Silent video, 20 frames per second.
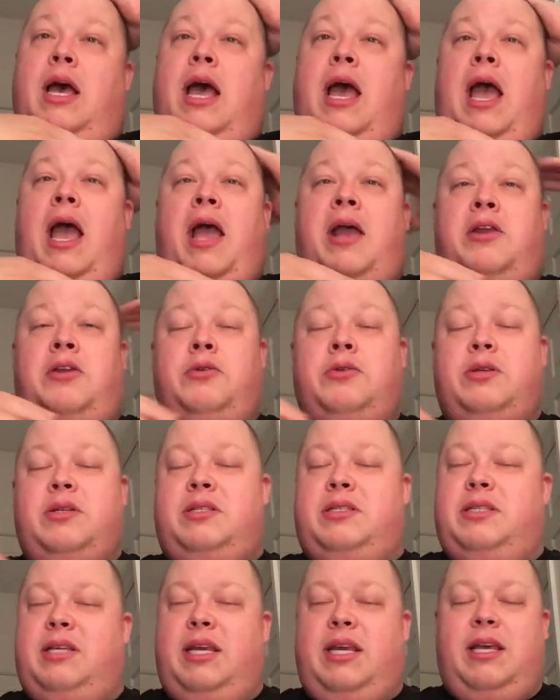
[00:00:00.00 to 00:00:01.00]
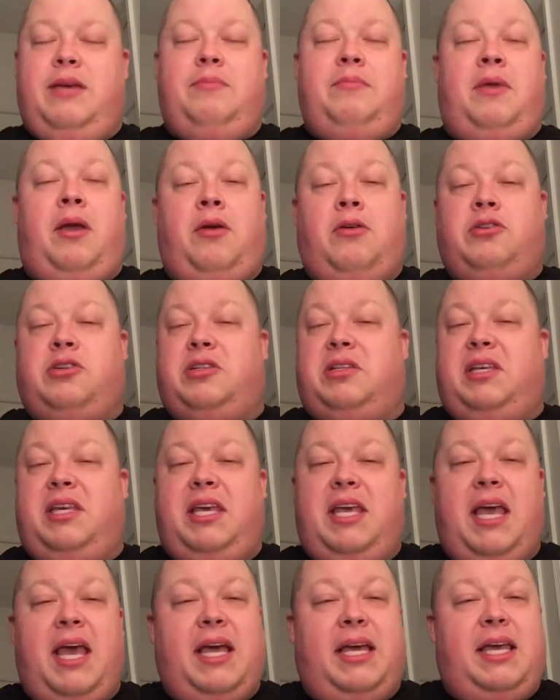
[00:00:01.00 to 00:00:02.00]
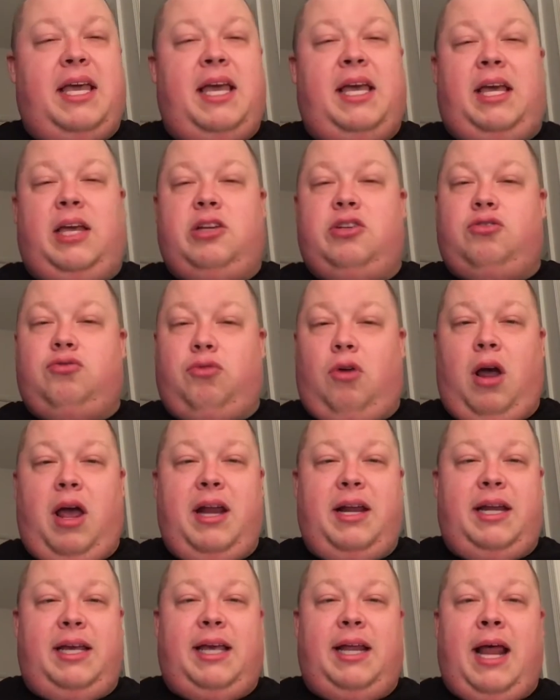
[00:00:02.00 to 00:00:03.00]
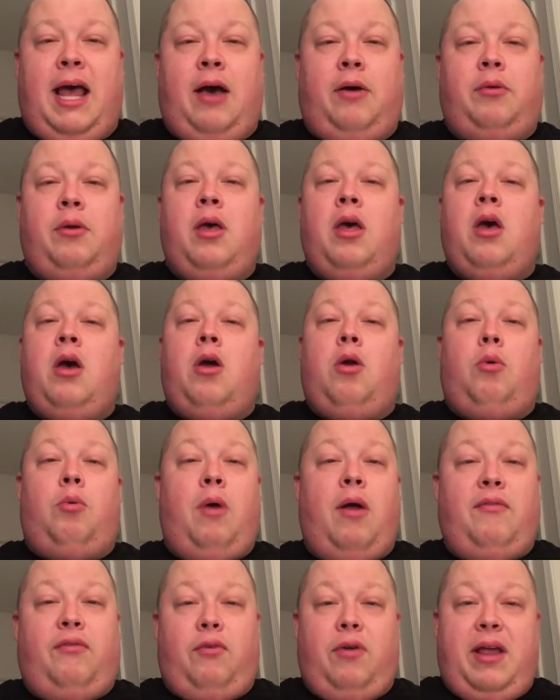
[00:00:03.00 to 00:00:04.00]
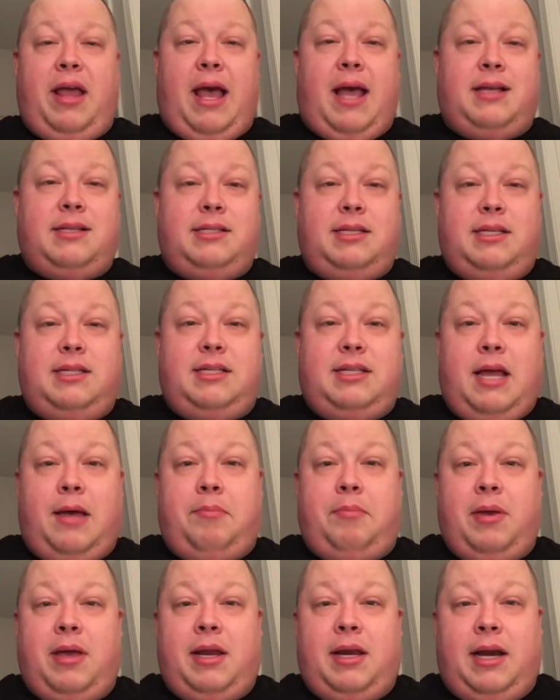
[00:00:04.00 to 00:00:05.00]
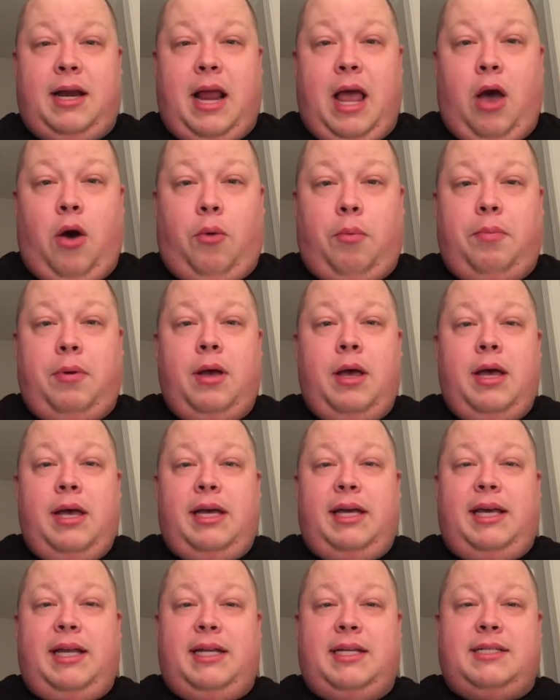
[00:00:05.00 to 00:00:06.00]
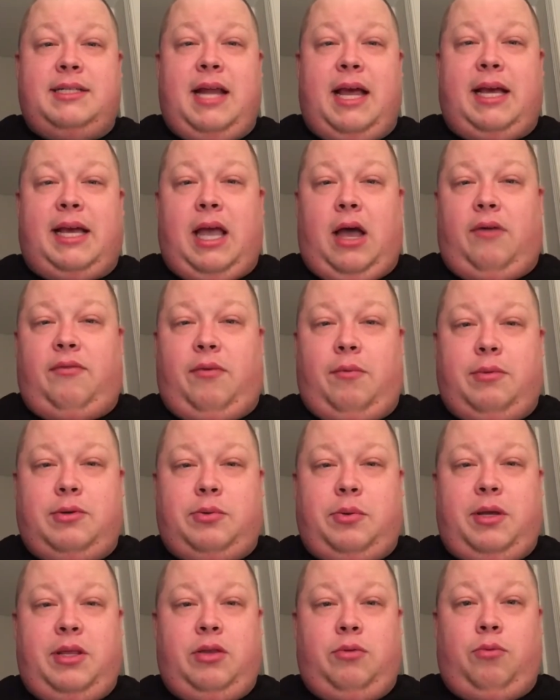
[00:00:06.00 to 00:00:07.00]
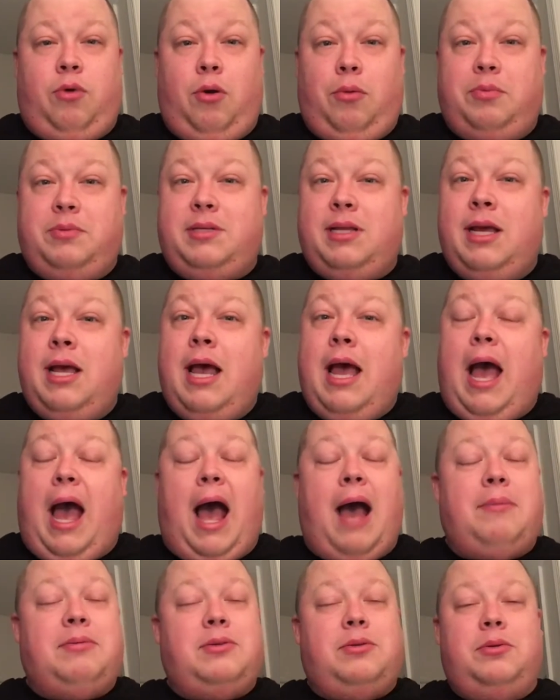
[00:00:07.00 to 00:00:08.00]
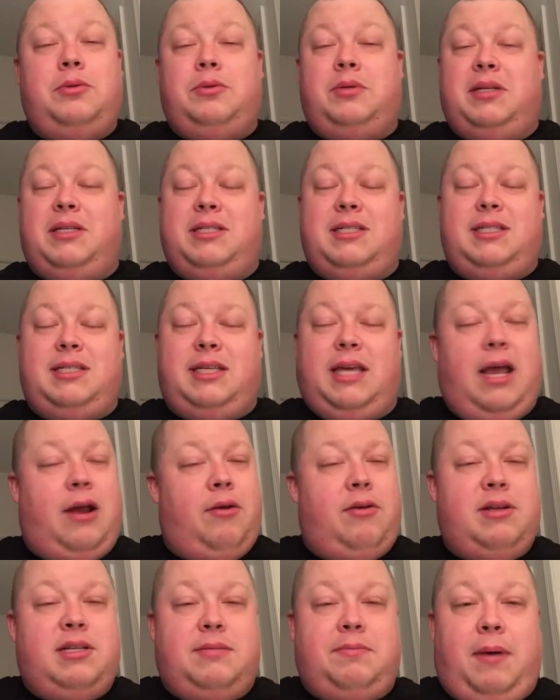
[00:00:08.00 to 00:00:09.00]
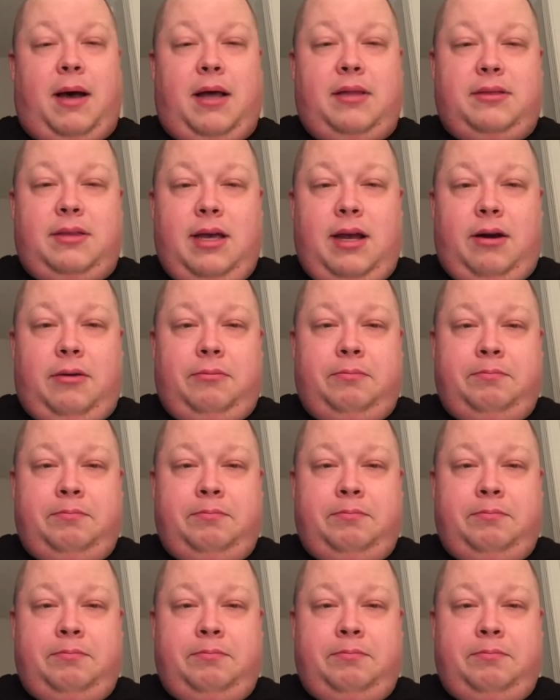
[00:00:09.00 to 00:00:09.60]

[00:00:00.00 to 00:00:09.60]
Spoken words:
And you just see him there just kicking and trying to get out. Referee has to step in and help get his neck out from between the ropes. Absolutely scary spot there.